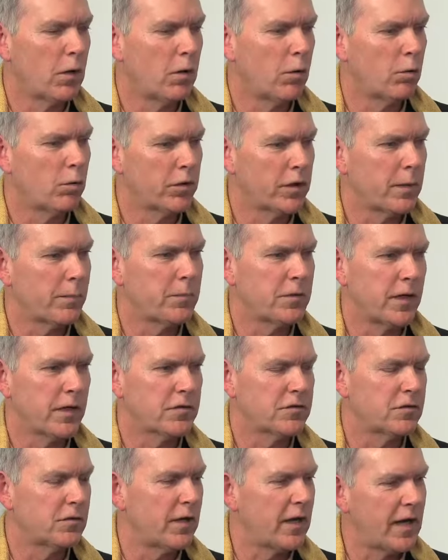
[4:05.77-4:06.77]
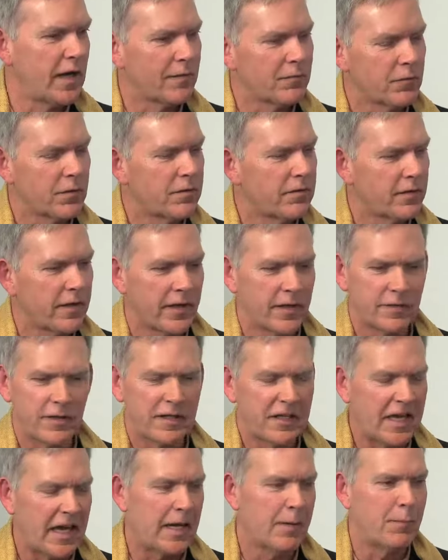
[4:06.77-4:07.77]
hold it up next to everything
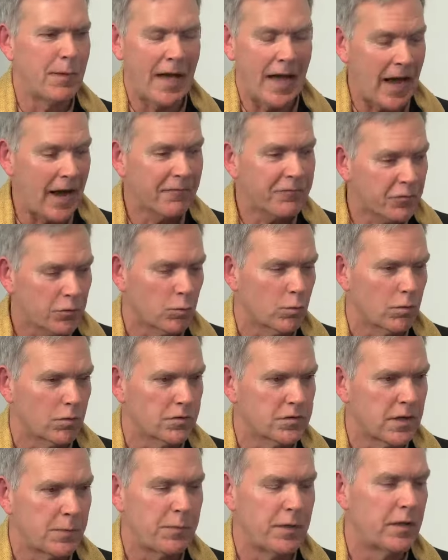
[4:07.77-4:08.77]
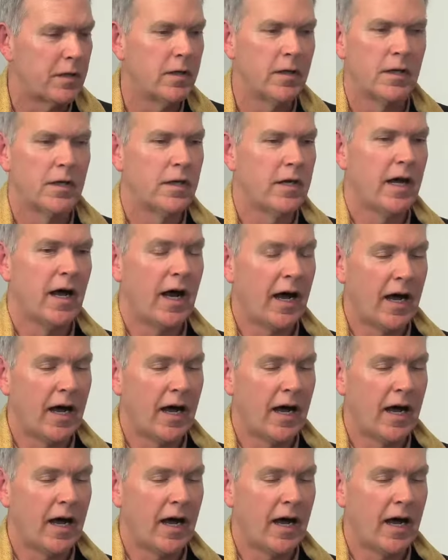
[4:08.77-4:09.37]
that came afterwards. I mean,